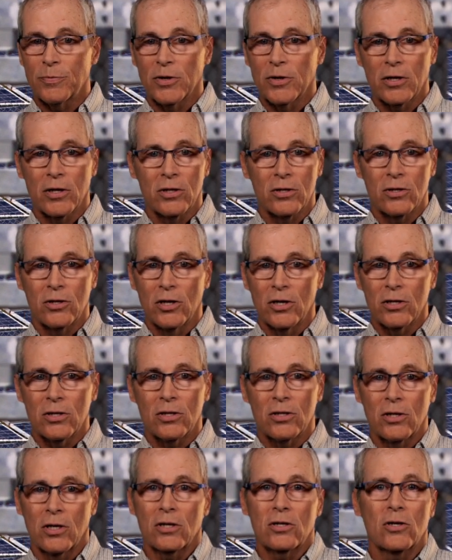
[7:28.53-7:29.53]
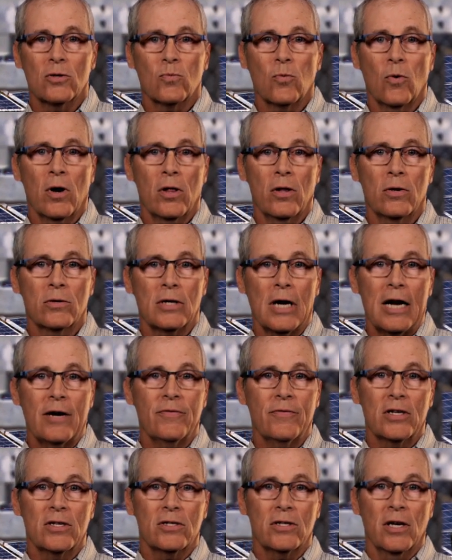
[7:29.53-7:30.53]
because this is one of those
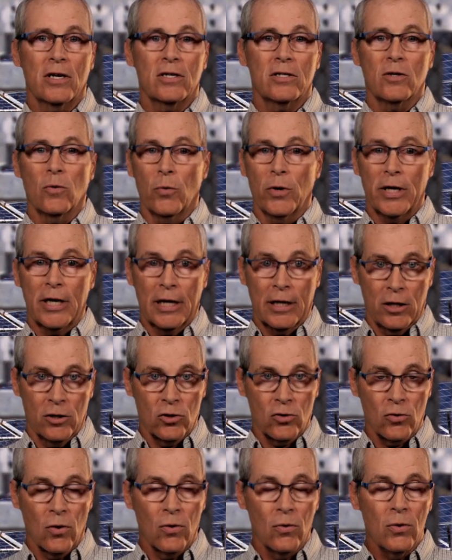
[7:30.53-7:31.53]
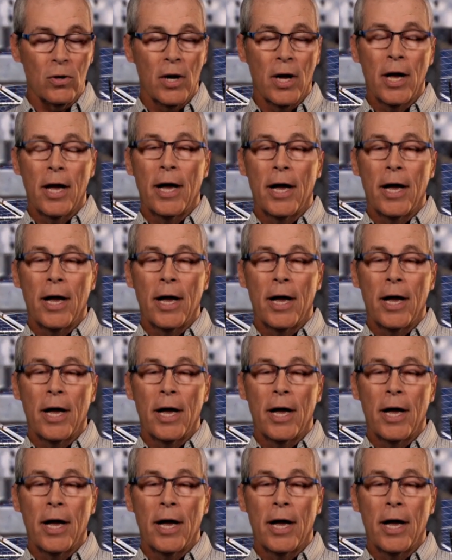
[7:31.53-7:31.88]
obvious things that we can control